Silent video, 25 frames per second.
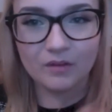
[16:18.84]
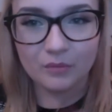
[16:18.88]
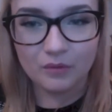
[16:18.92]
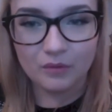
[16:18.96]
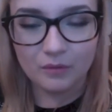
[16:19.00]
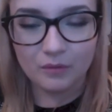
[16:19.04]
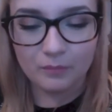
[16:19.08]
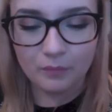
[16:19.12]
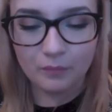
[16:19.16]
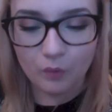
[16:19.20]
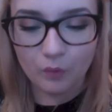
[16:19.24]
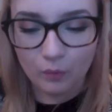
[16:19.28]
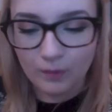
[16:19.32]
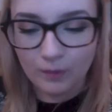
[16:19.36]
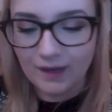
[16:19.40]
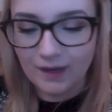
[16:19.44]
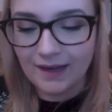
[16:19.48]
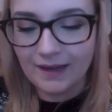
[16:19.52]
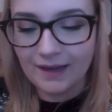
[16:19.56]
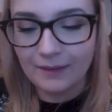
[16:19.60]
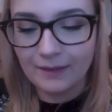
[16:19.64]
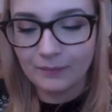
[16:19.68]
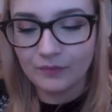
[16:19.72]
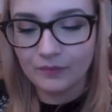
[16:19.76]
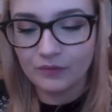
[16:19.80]
pull my
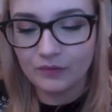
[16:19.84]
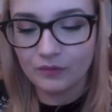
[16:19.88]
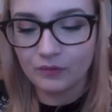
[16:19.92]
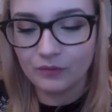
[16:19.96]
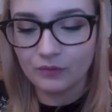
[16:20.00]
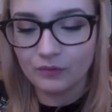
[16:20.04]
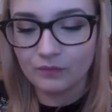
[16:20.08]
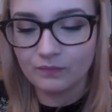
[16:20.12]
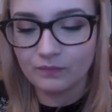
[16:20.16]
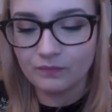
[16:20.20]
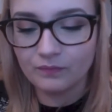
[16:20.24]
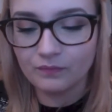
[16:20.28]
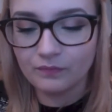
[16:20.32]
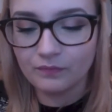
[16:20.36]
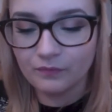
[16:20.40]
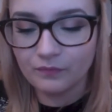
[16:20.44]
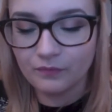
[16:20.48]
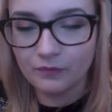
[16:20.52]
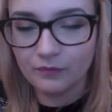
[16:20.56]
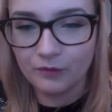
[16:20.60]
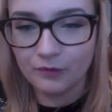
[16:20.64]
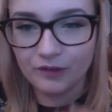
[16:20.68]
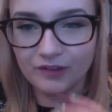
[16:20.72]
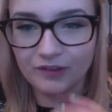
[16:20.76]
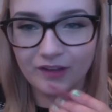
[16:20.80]
lips or
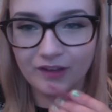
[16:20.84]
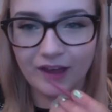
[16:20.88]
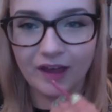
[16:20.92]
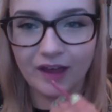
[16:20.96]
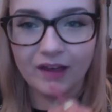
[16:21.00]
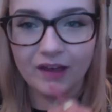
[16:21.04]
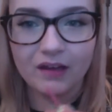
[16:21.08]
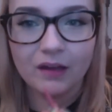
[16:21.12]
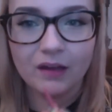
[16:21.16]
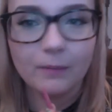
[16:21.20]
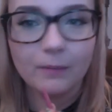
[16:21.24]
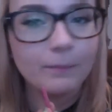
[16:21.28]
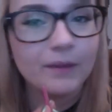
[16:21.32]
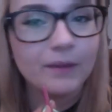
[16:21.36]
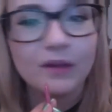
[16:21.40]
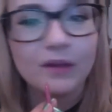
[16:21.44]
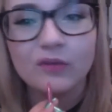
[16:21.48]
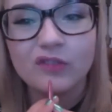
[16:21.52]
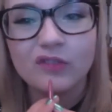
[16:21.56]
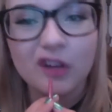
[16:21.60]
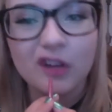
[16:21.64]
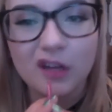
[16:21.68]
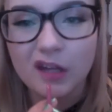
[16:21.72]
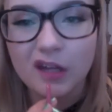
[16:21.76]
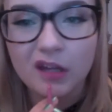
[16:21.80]
for it to get lumpy or
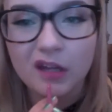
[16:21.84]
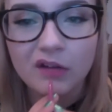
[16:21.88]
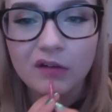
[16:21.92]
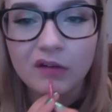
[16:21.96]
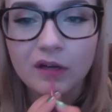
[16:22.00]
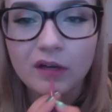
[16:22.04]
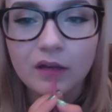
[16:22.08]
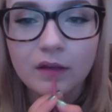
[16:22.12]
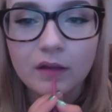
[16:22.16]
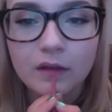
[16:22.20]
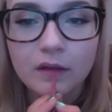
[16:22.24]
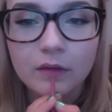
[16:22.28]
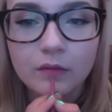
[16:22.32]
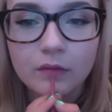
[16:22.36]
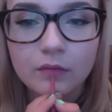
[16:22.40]
chunky or anything.